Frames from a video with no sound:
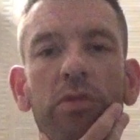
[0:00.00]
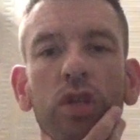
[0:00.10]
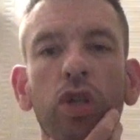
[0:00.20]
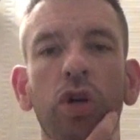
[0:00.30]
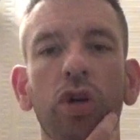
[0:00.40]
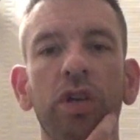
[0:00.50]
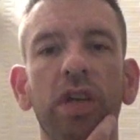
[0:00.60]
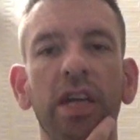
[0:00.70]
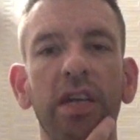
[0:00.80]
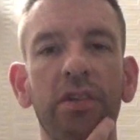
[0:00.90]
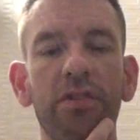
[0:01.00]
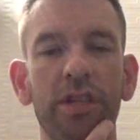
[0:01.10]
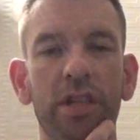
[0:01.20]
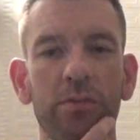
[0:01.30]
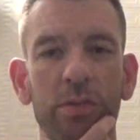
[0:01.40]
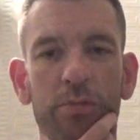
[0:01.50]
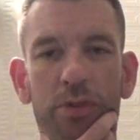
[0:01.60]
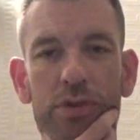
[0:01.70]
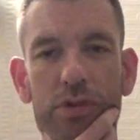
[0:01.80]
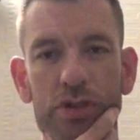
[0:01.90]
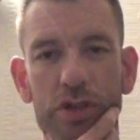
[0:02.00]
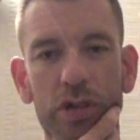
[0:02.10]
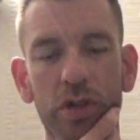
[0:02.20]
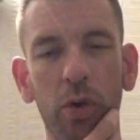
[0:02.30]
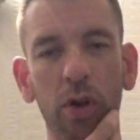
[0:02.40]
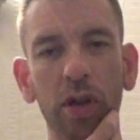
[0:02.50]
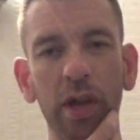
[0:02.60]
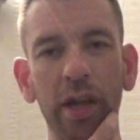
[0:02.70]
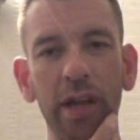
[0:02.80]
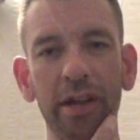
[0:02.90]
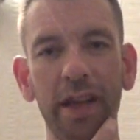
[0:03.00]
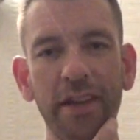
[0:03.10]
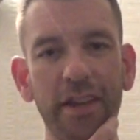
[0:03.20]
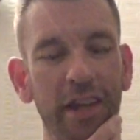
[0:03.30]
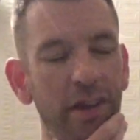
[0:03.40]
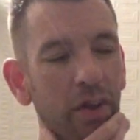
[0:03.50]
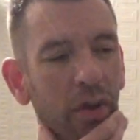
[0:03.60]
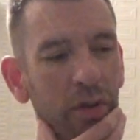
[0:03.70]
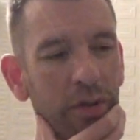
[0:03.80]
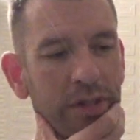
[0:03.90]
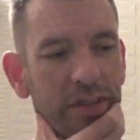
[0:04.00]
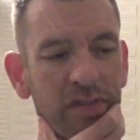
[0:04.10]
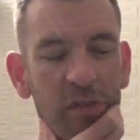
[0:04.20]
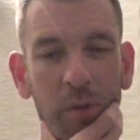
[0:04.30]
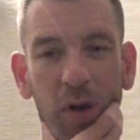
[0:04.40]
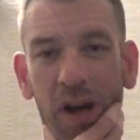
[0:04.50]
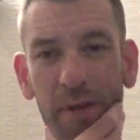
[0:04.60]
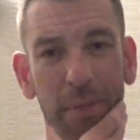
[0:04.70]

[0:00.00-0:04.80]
low key in terms of production quality and editing and all the rest of it, but